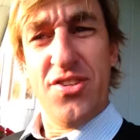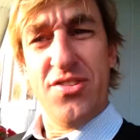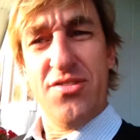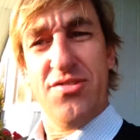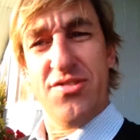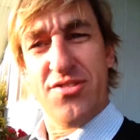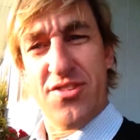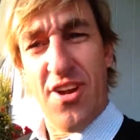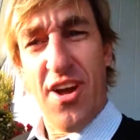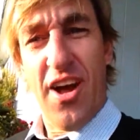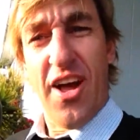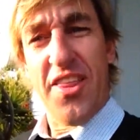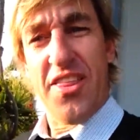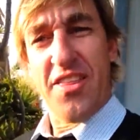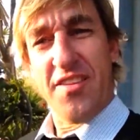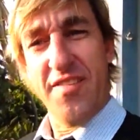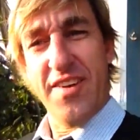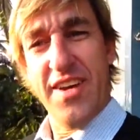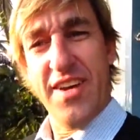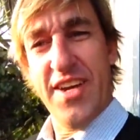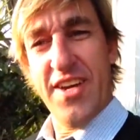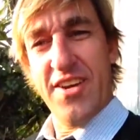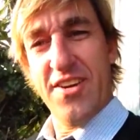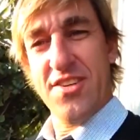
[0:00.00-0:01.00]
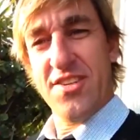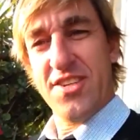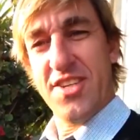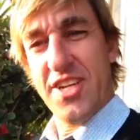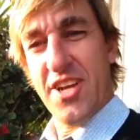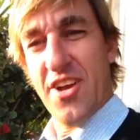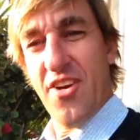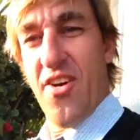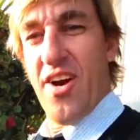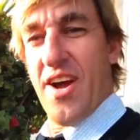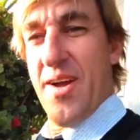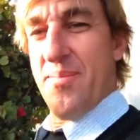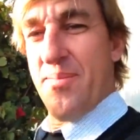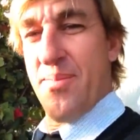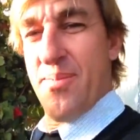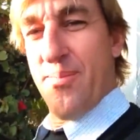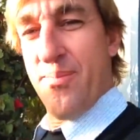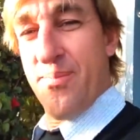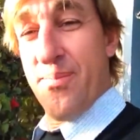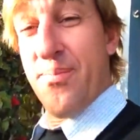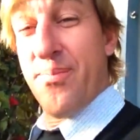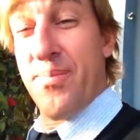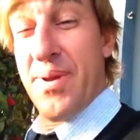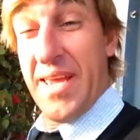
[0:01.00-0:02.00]
As you saw three years ago, I
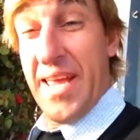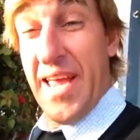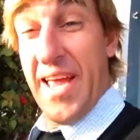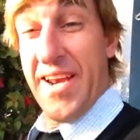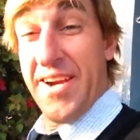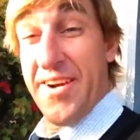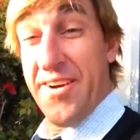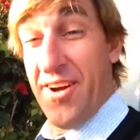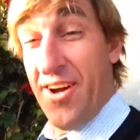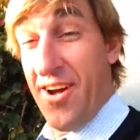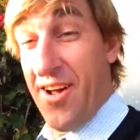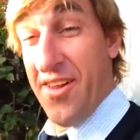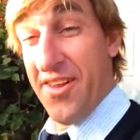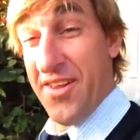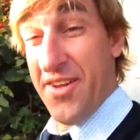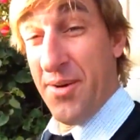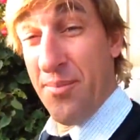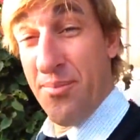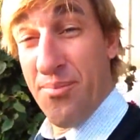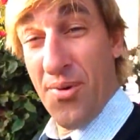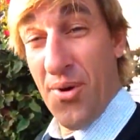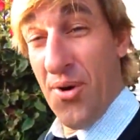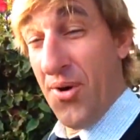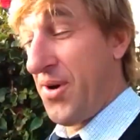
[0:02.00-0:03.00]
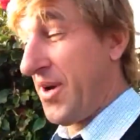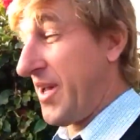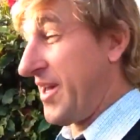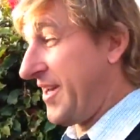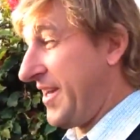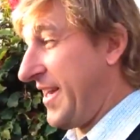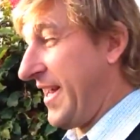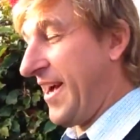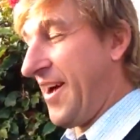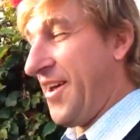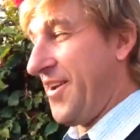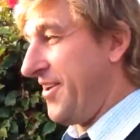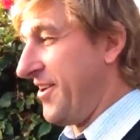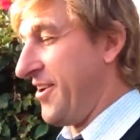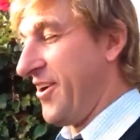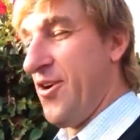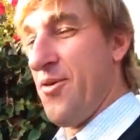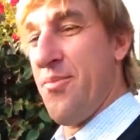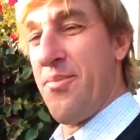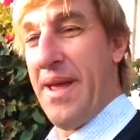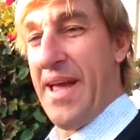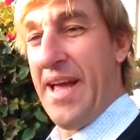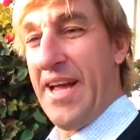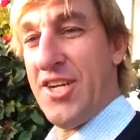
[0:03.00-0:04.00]
began it all in a broken down
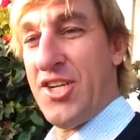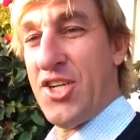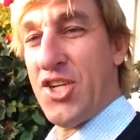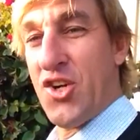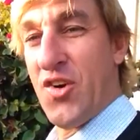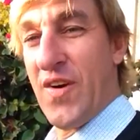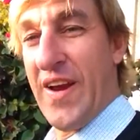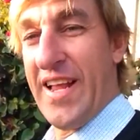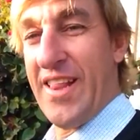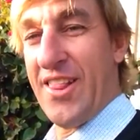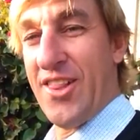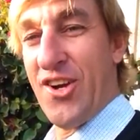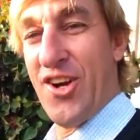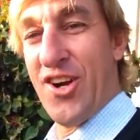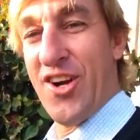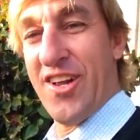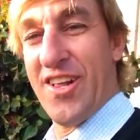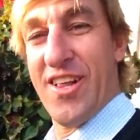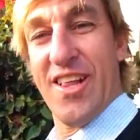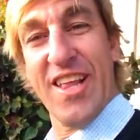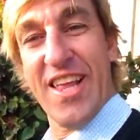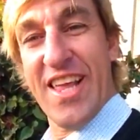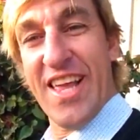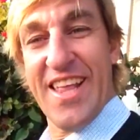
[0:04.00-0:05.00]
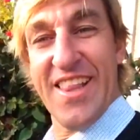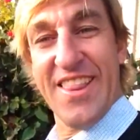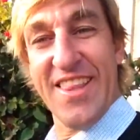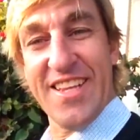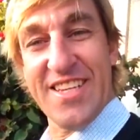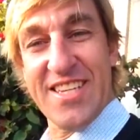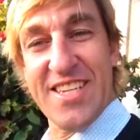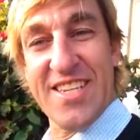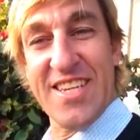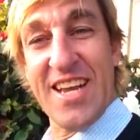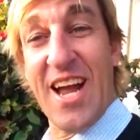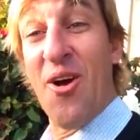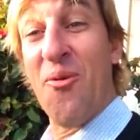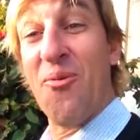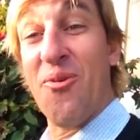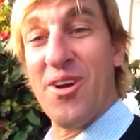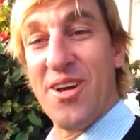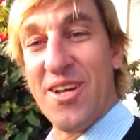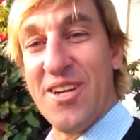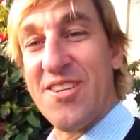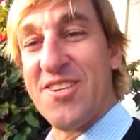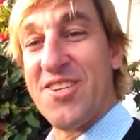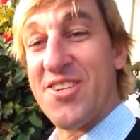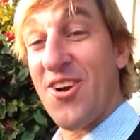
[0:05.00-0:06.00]
nomad trailer. This is how we're
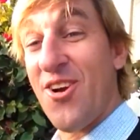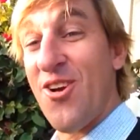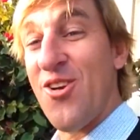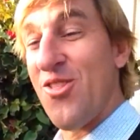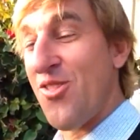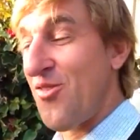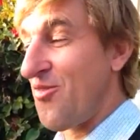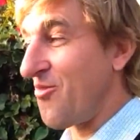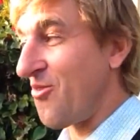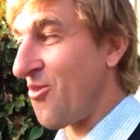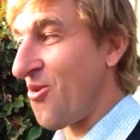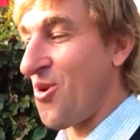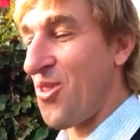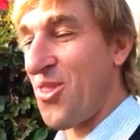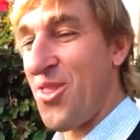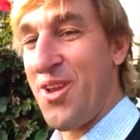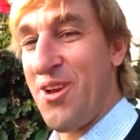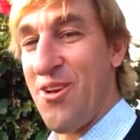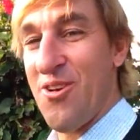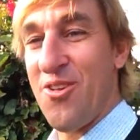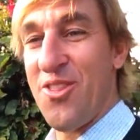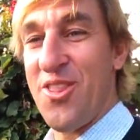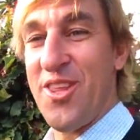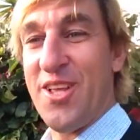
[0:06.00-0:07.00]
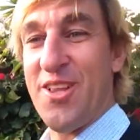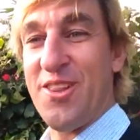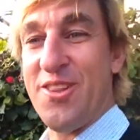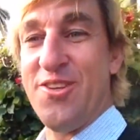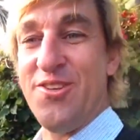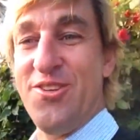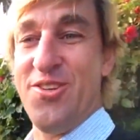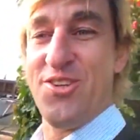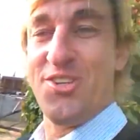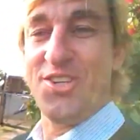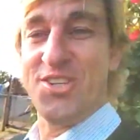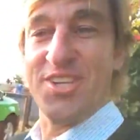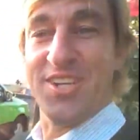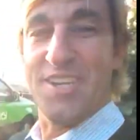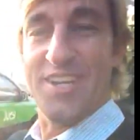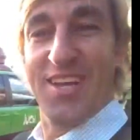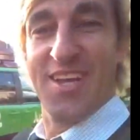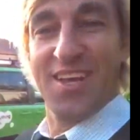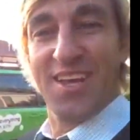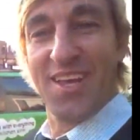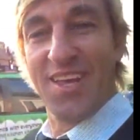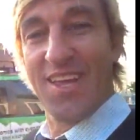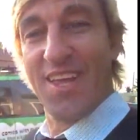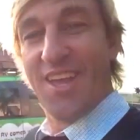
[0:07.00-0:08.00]
going to start the fourth year of the illusion
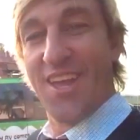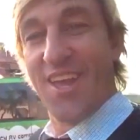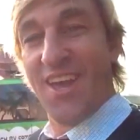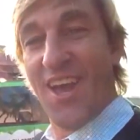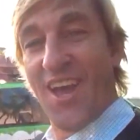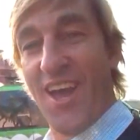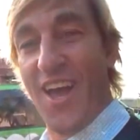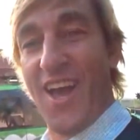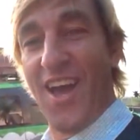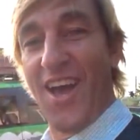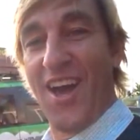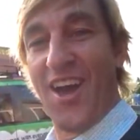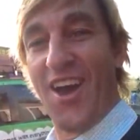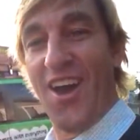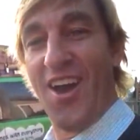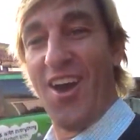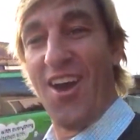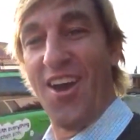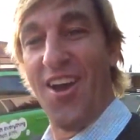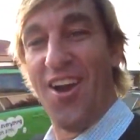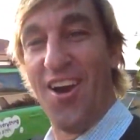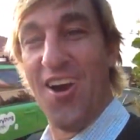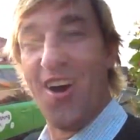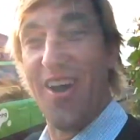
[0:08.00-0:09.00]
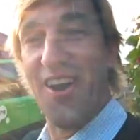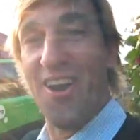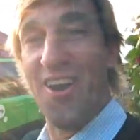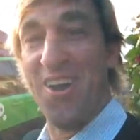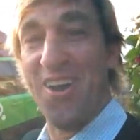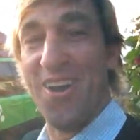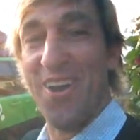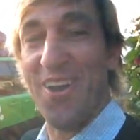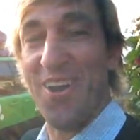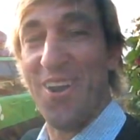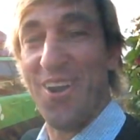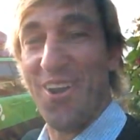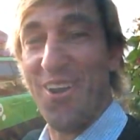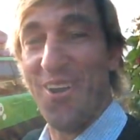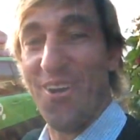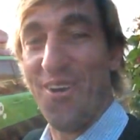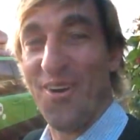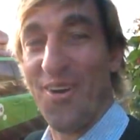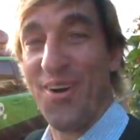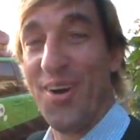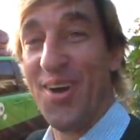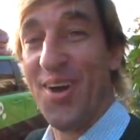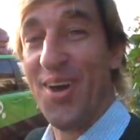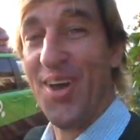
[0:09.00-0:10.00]

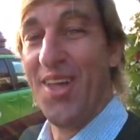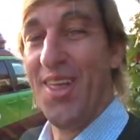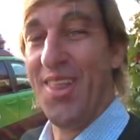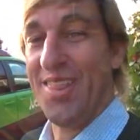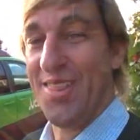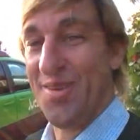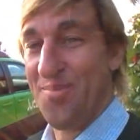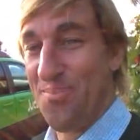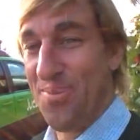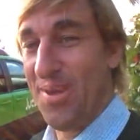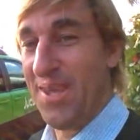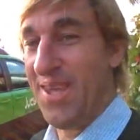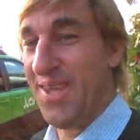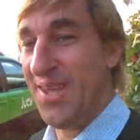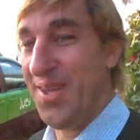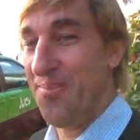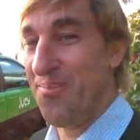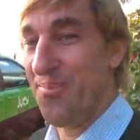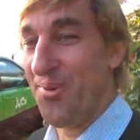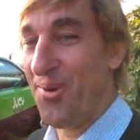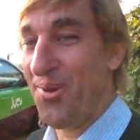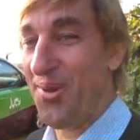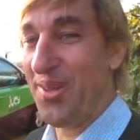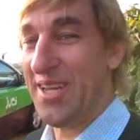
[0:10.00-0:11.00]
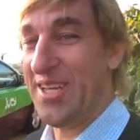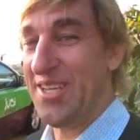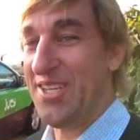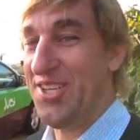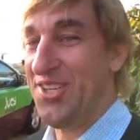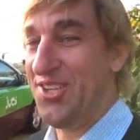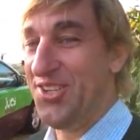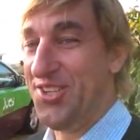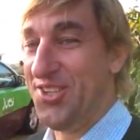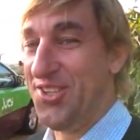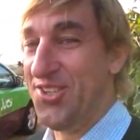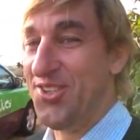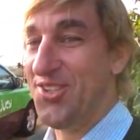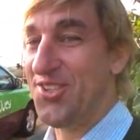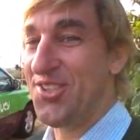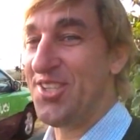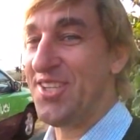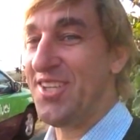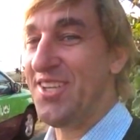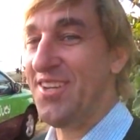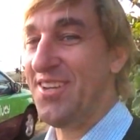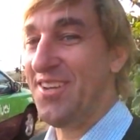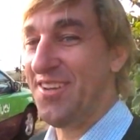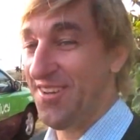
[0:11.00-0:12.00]
oh, the people at
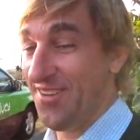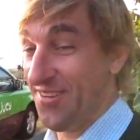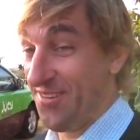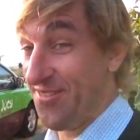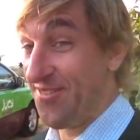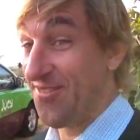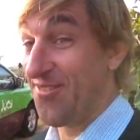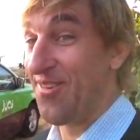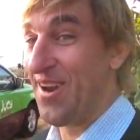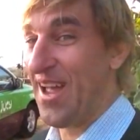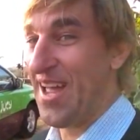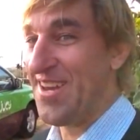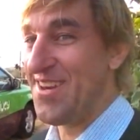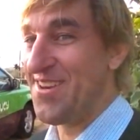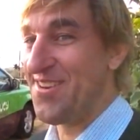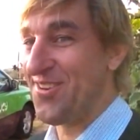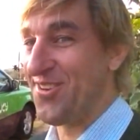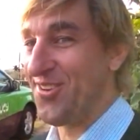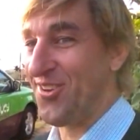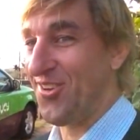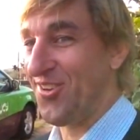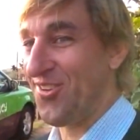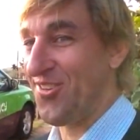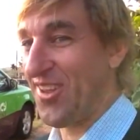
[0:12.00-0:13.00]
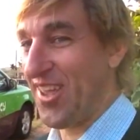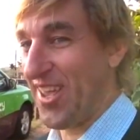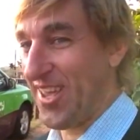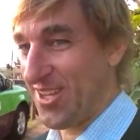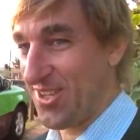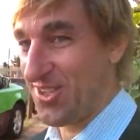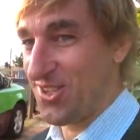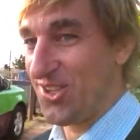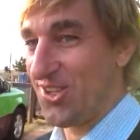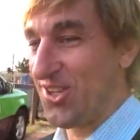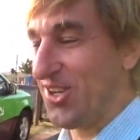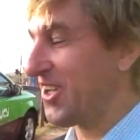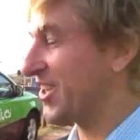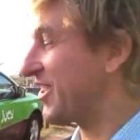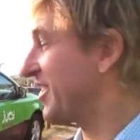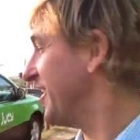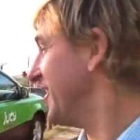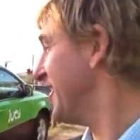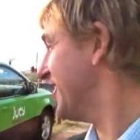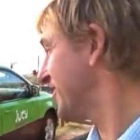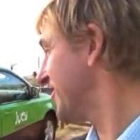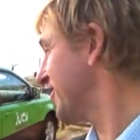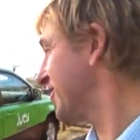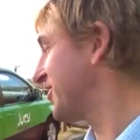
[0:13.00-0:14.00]
JUCY Rentals has hooked
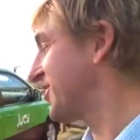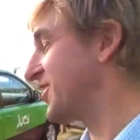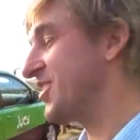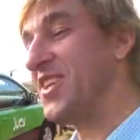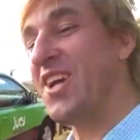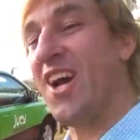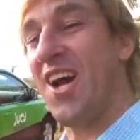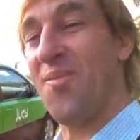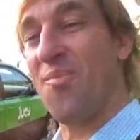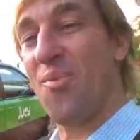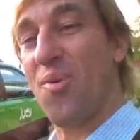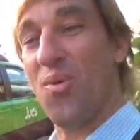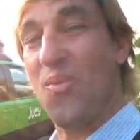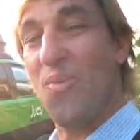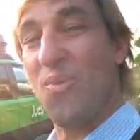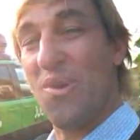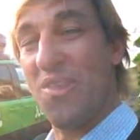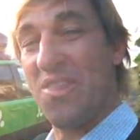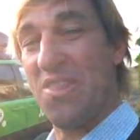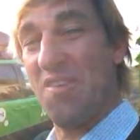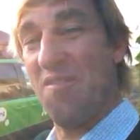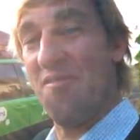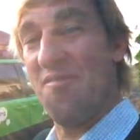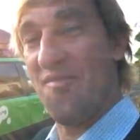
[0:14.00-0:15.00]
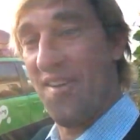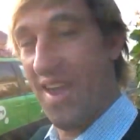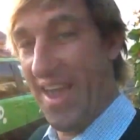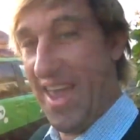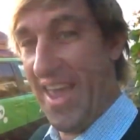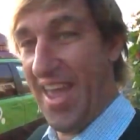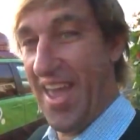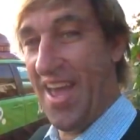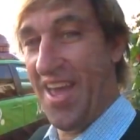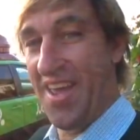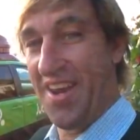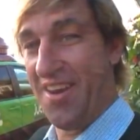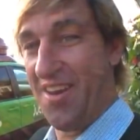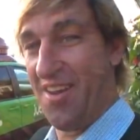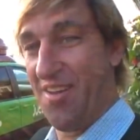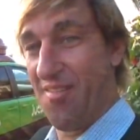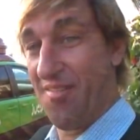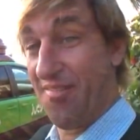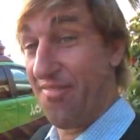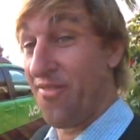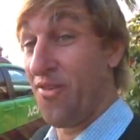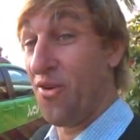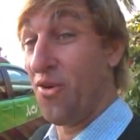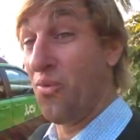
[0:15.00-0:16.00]
the illusion up with a van
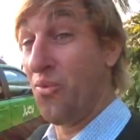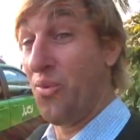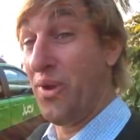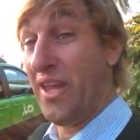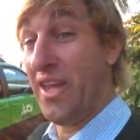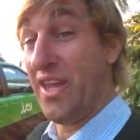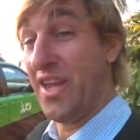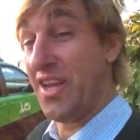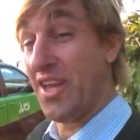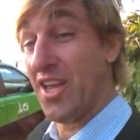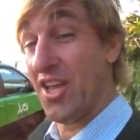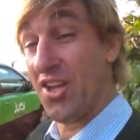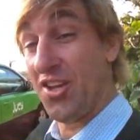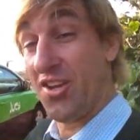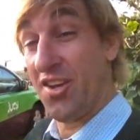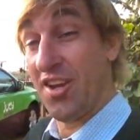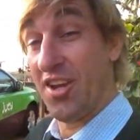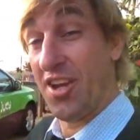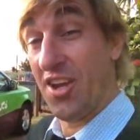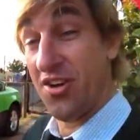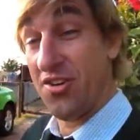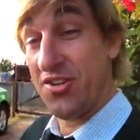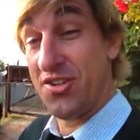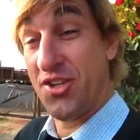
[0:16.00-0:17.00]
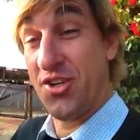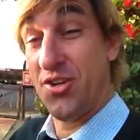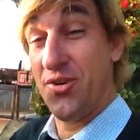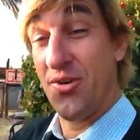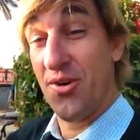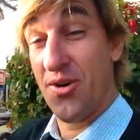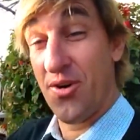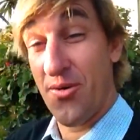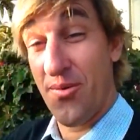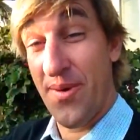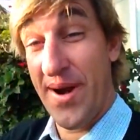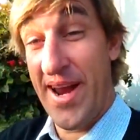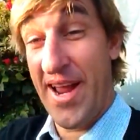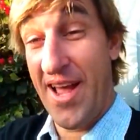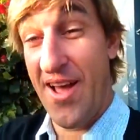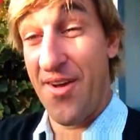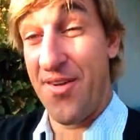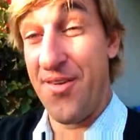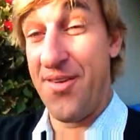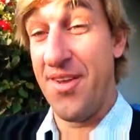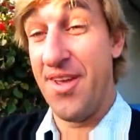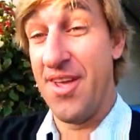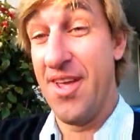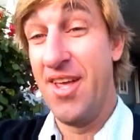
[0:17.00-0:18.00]
for a week to go tour
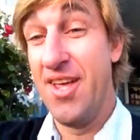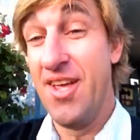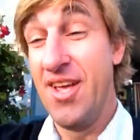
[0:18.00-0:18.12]
around.